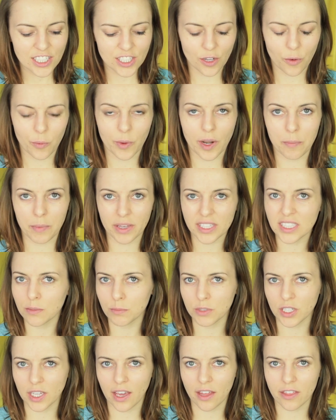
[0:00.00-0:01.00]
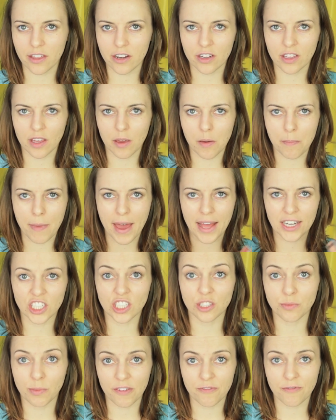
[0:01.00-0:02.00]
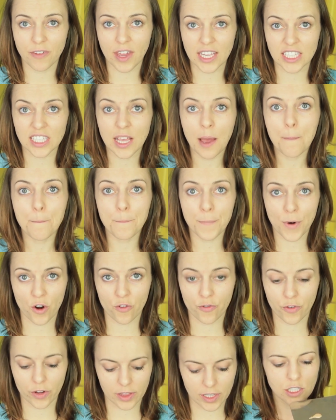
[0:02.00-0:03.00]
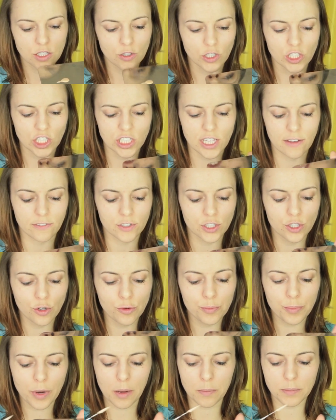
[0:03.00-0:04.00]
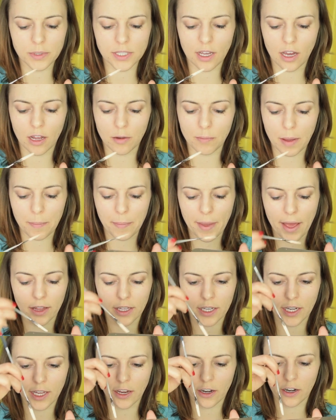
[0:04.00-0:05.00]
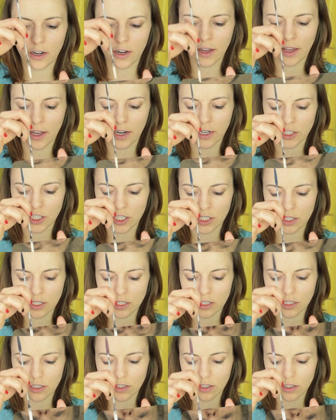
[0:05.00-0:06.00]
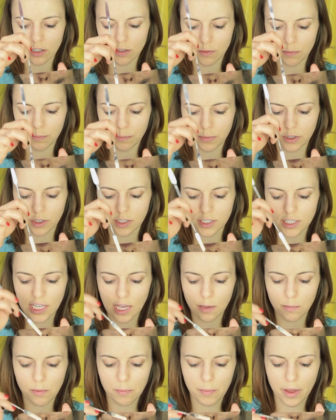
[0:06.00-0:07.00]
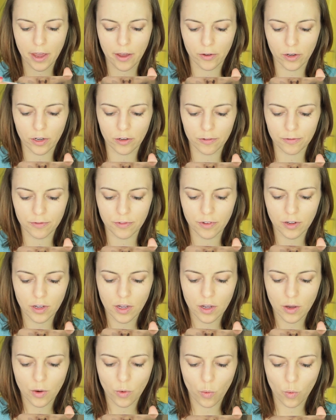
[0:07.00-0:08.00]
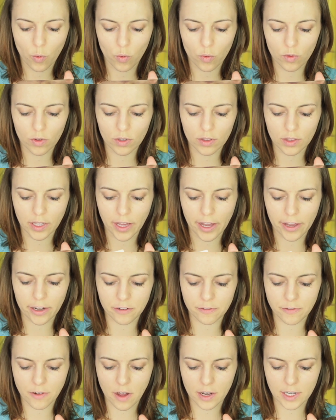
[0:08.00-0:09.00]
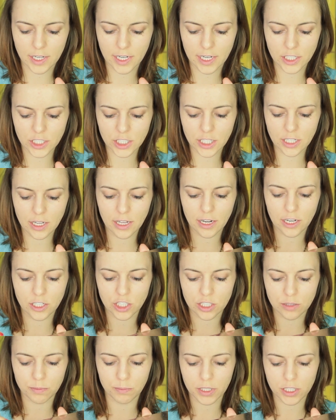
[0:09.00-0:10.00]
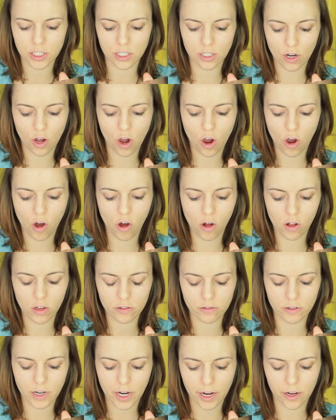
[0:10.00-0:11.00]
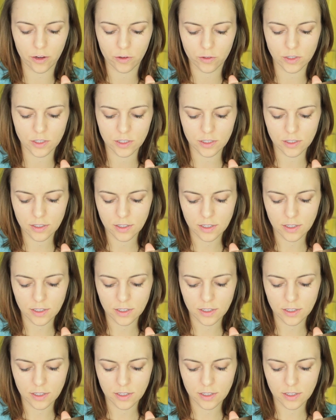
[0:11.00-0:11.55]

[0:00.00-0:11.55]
So when I mix them together, it matches my face perfectly. So I just have two pumps on my palette here, and I just put the same amount of lighter foundation, and I just mix it all around.